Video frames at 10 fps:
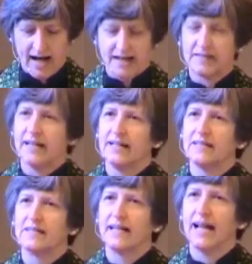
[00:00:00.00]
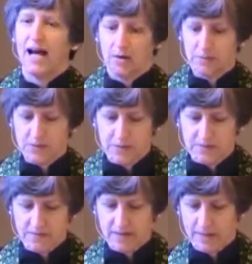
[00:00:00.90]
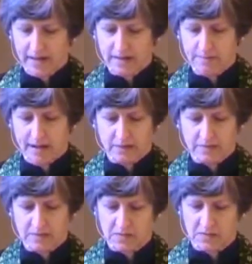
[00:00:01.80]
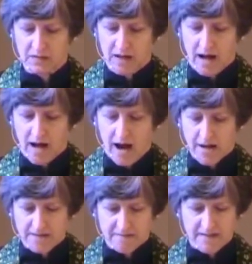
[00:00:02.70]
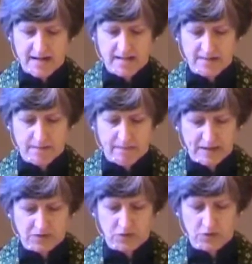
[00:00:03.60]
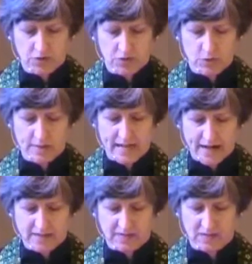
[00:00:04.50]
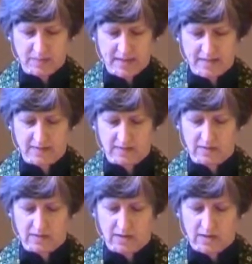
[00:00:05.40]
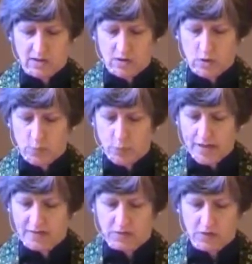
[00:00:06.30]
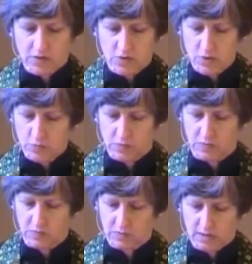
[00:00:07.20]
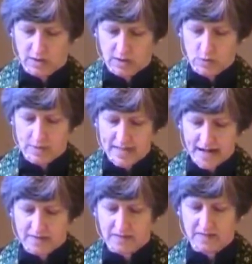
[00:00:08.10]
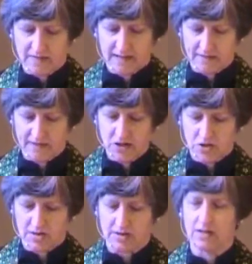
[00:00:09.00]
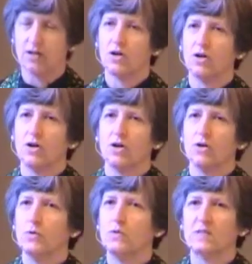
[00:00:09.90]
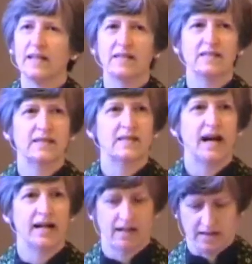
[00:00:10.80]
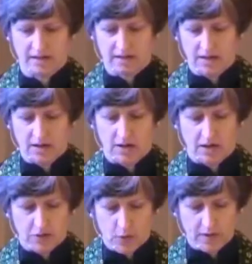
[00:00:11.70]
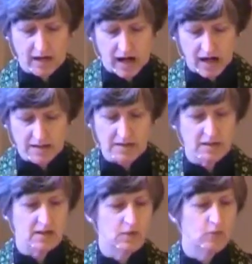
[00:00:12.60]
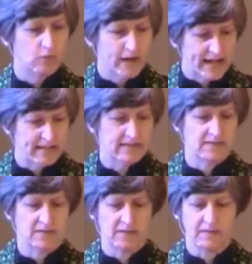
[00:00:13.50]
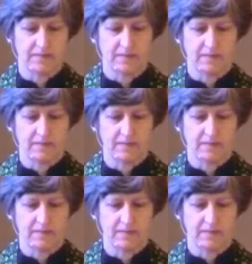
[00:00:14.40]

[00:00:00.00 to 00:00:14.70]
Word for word: Isaiah said, How beautiful upon the mountains are the feet of the messenger who announces peace, who brings good news, who announces salvation, who says to Zion, your God reigns.